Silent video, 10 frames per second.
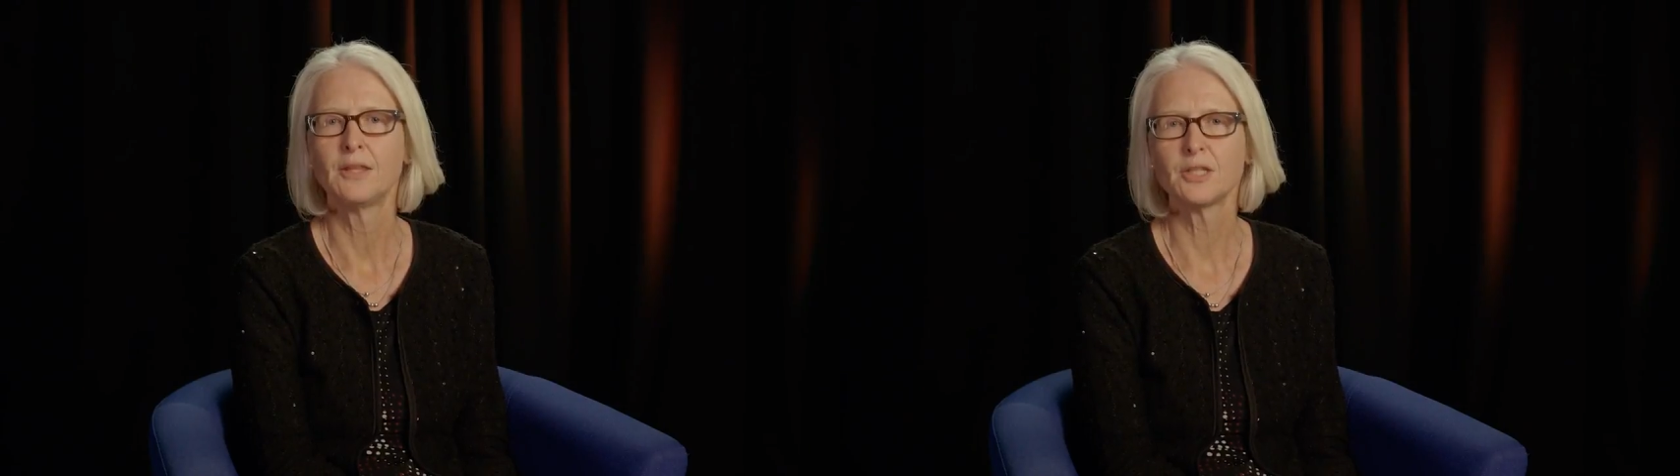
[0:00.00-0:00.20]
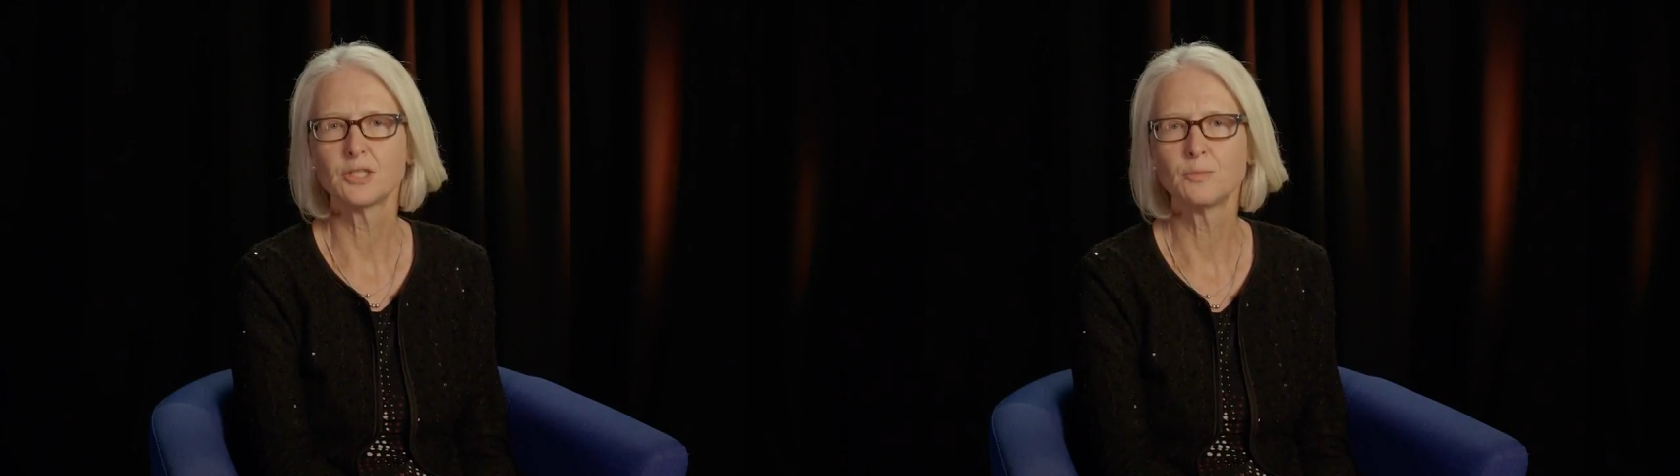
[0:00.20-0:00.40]

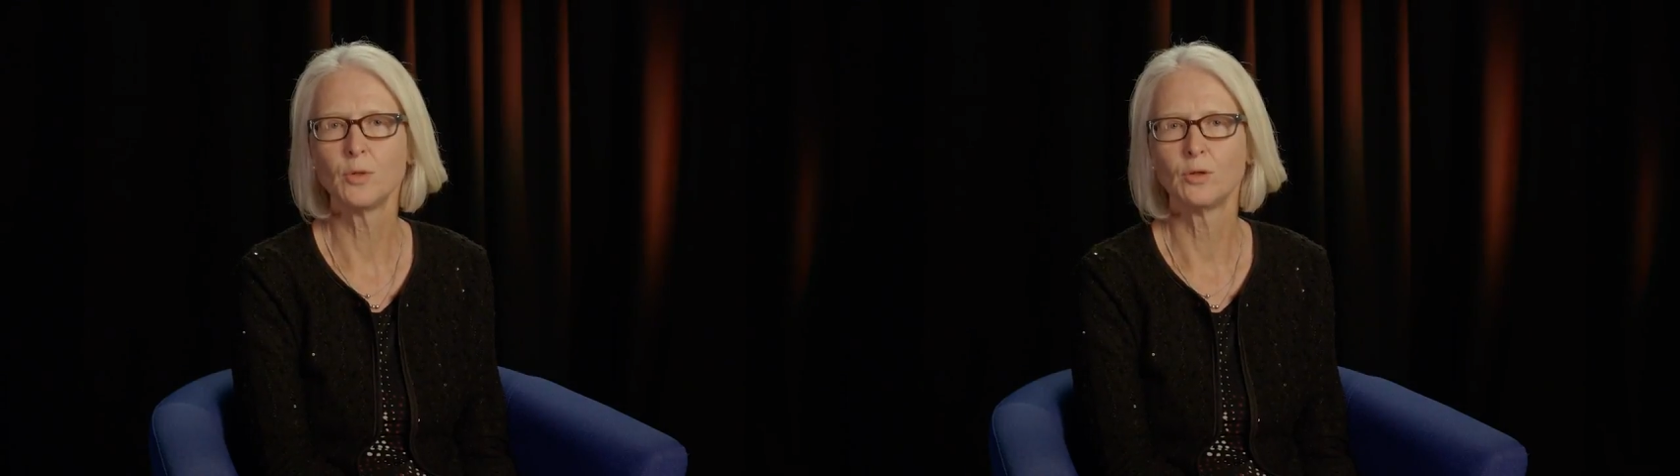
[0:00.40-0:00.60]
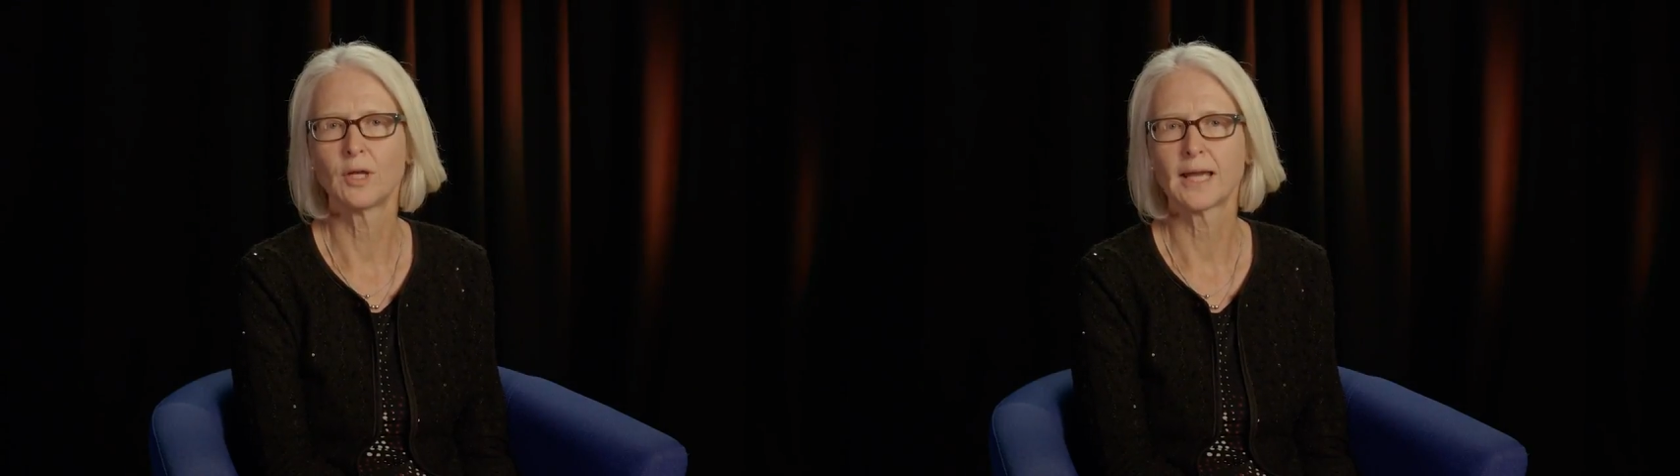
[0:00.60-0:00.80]
This
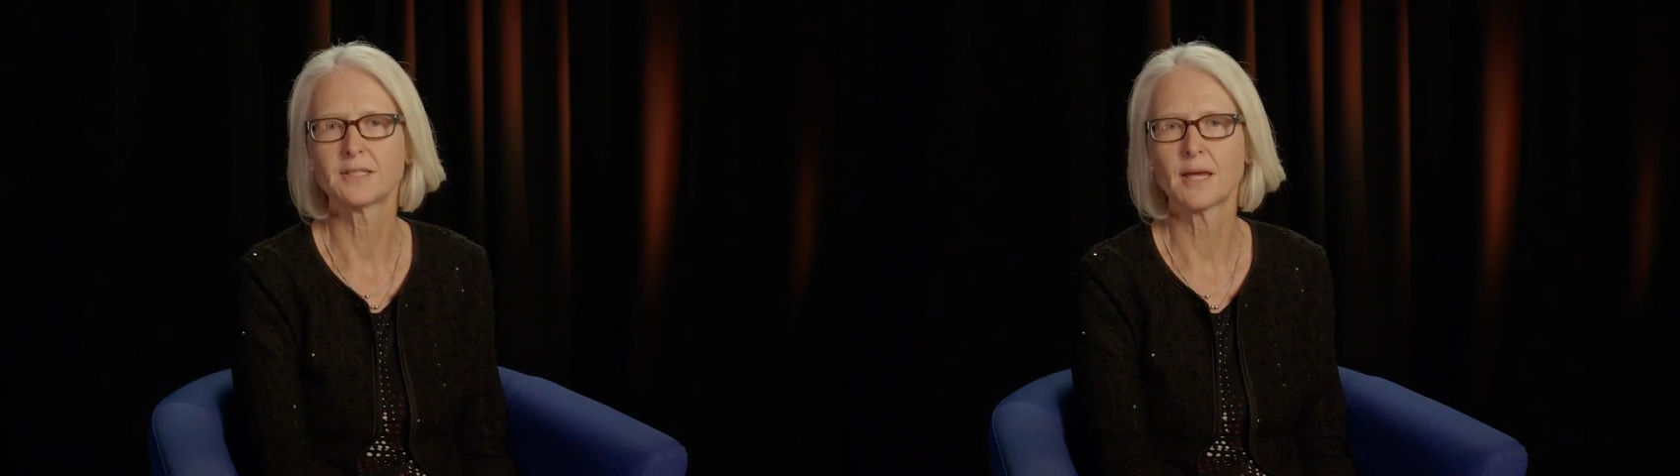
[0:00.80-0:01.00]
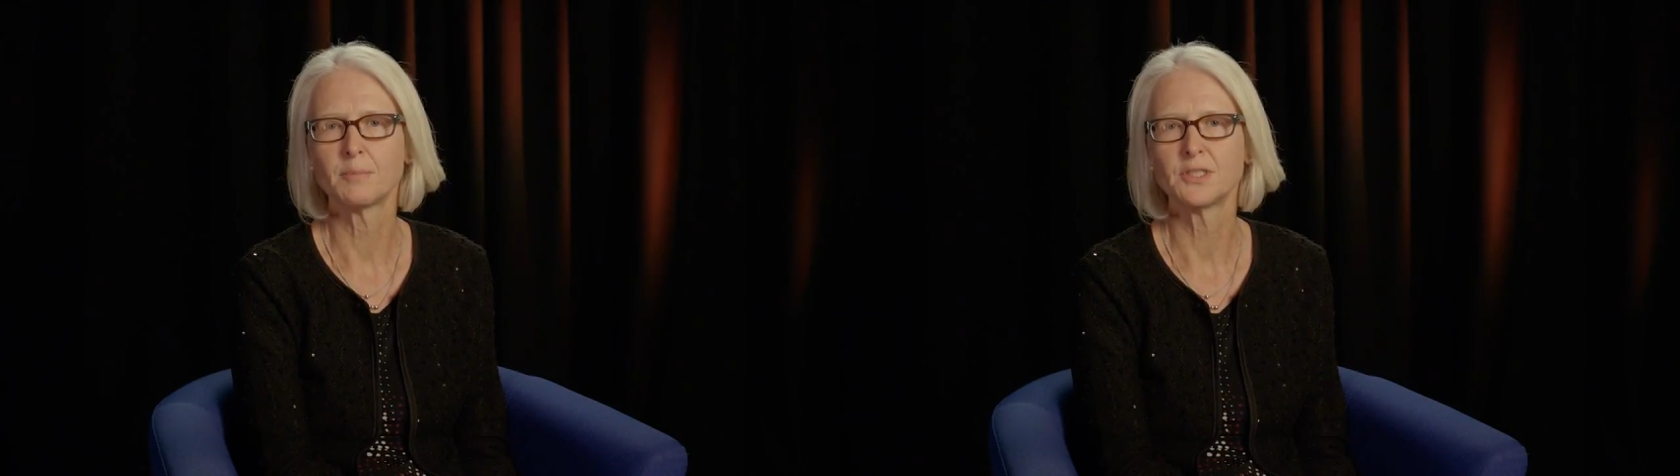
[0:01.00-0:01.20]
MOOC
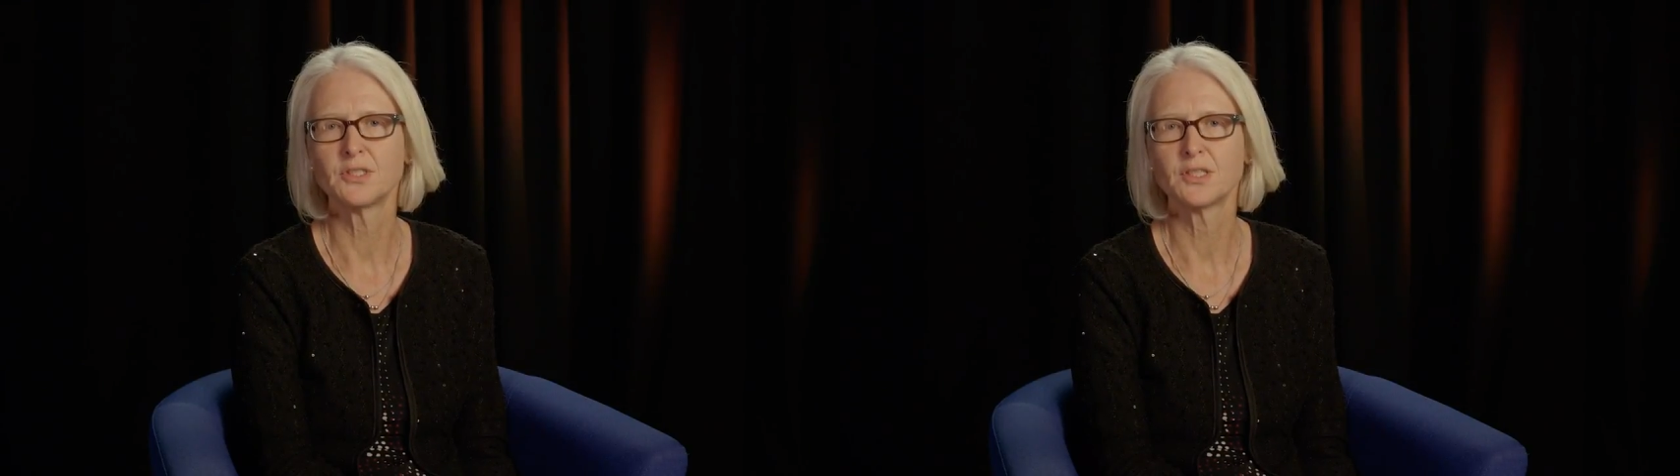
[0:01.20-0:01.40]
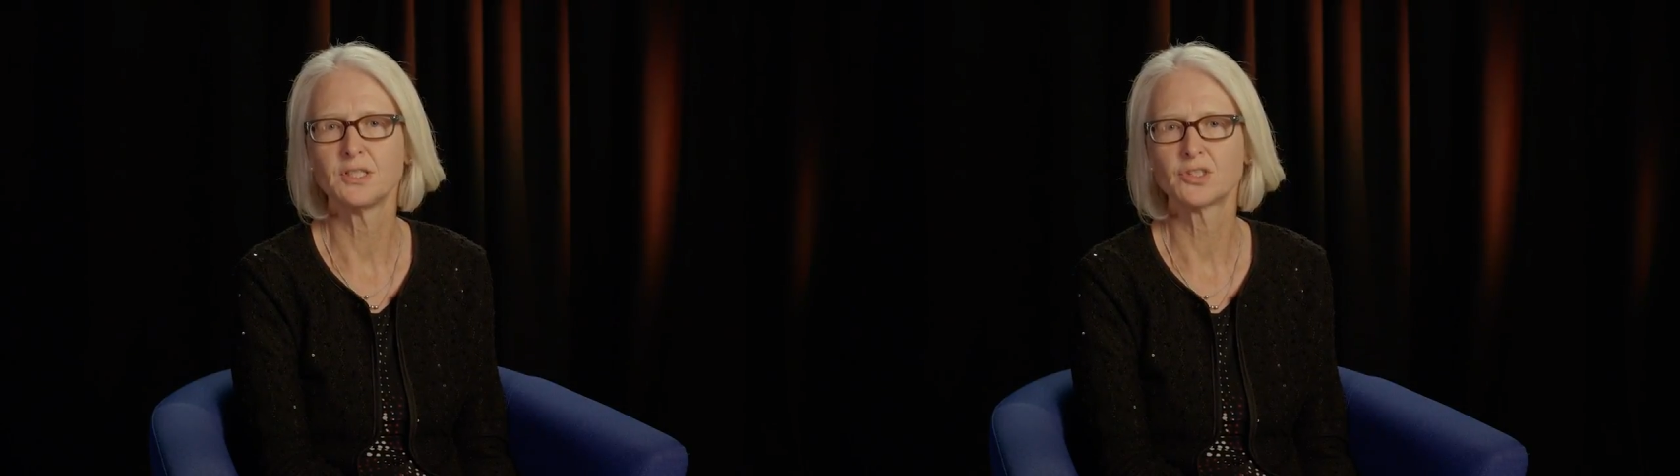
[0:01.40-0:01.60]

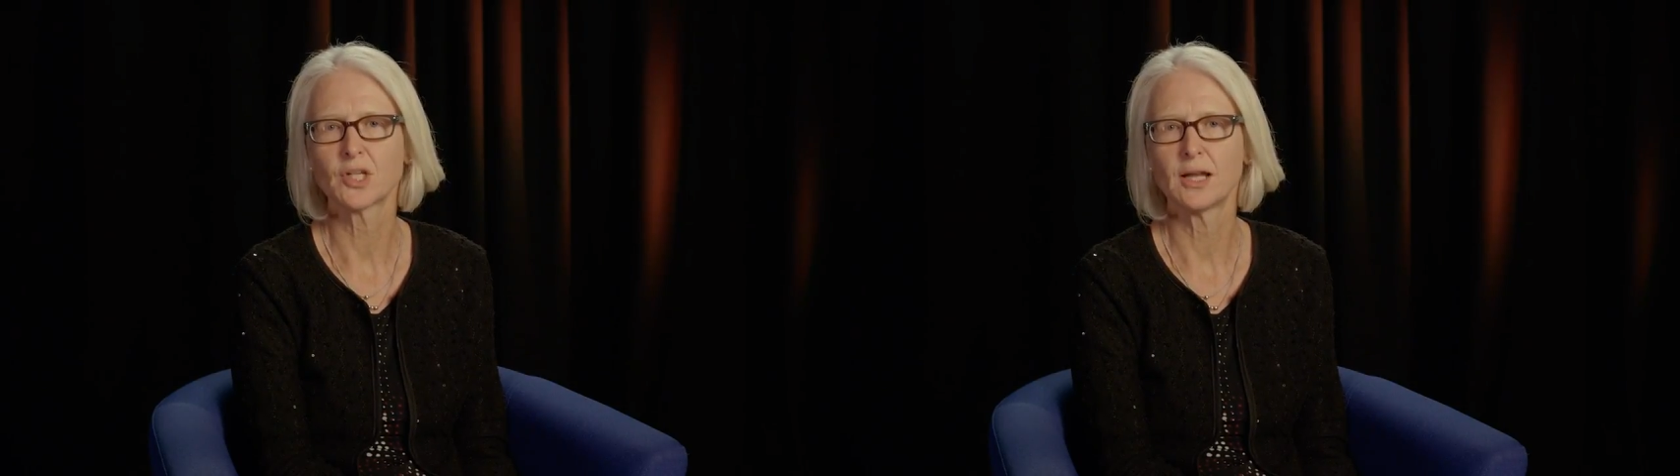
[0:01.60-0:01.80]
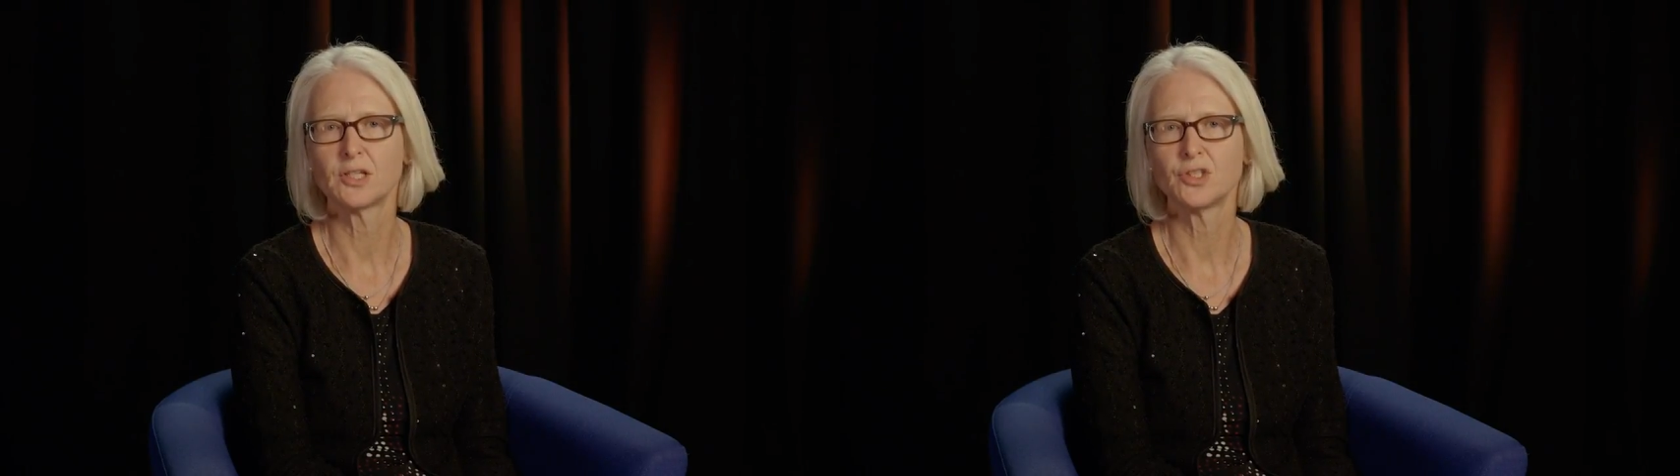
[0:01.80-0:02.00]
examines these
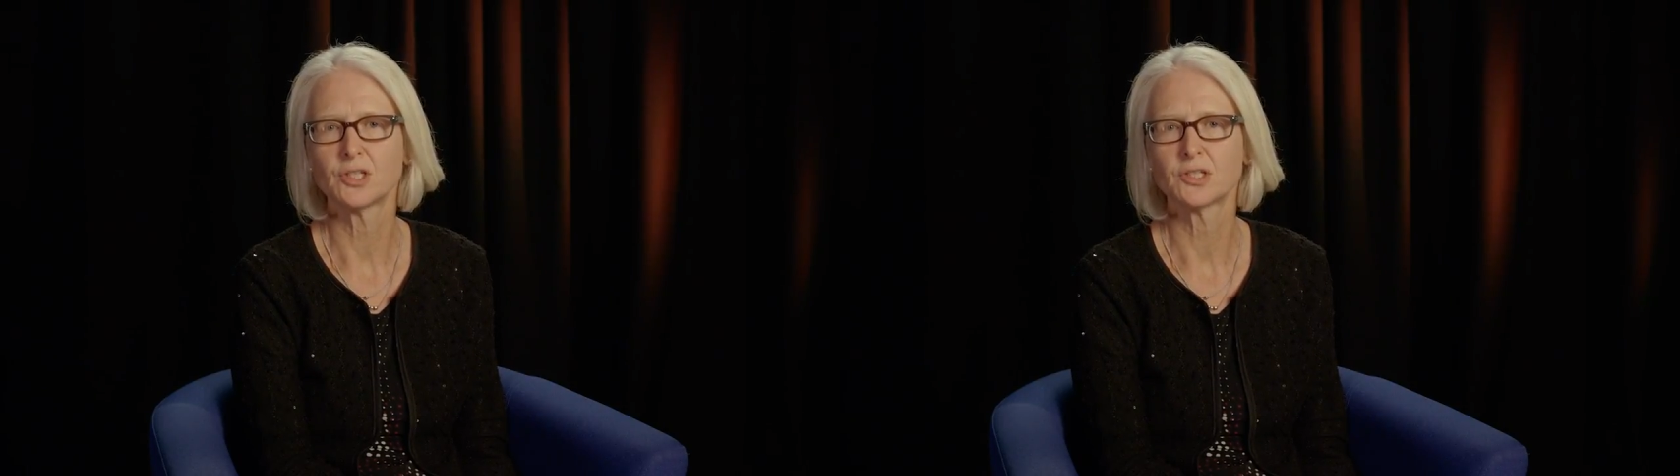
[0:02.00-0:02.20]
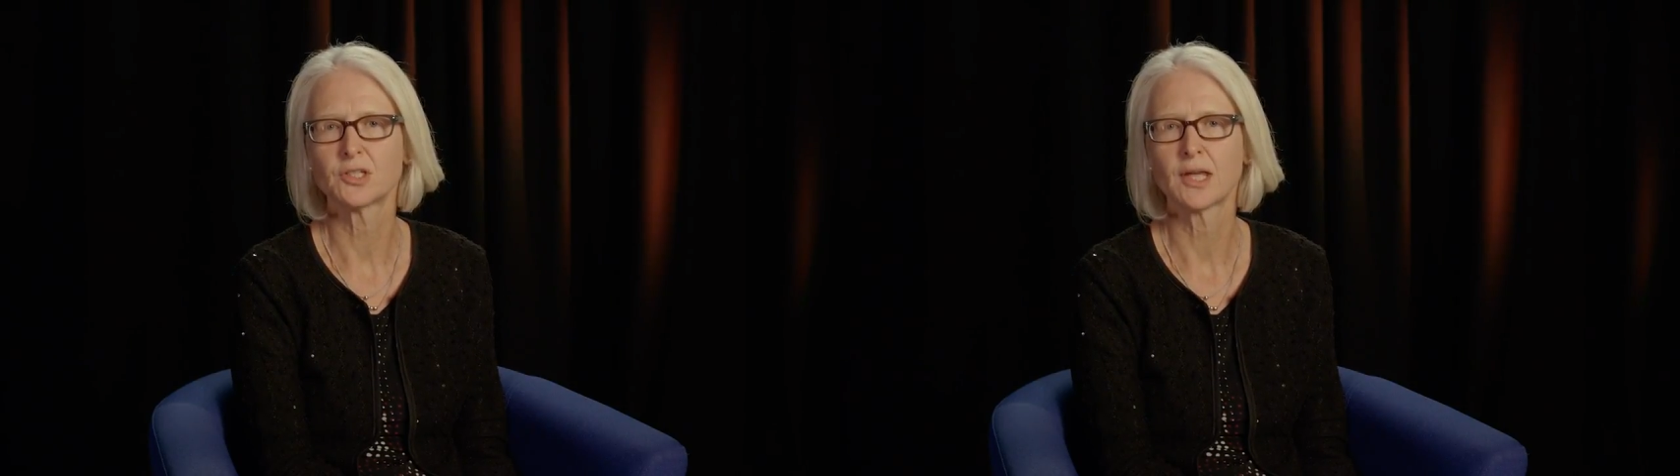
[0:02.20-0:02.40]

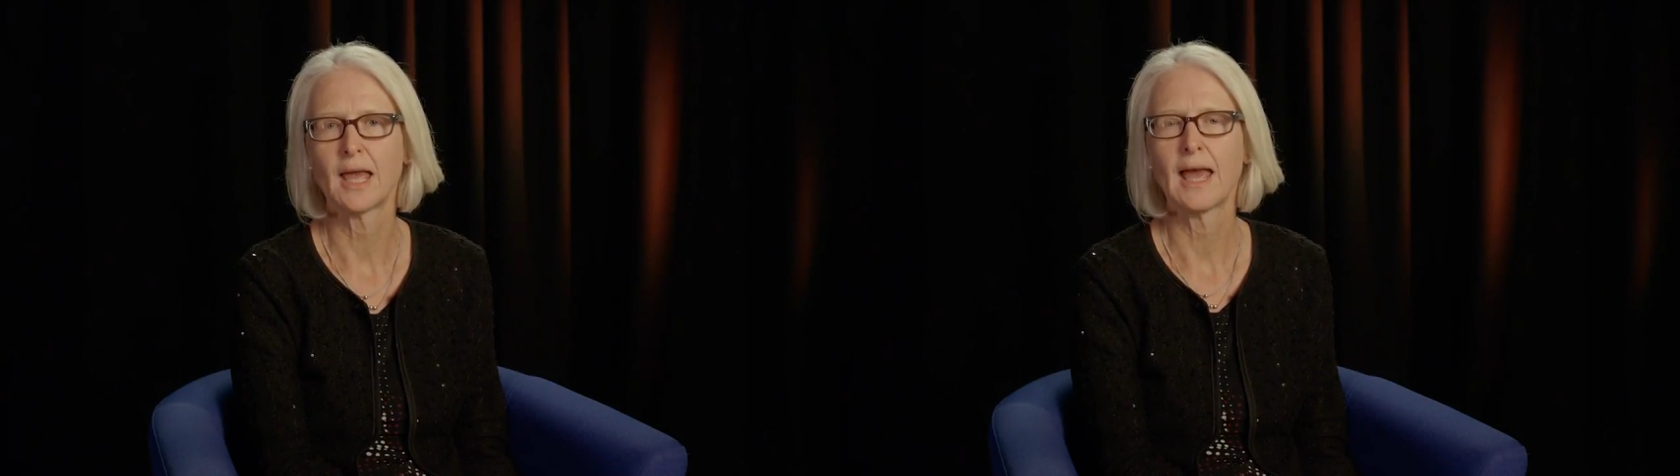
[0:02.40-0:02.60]
challenges,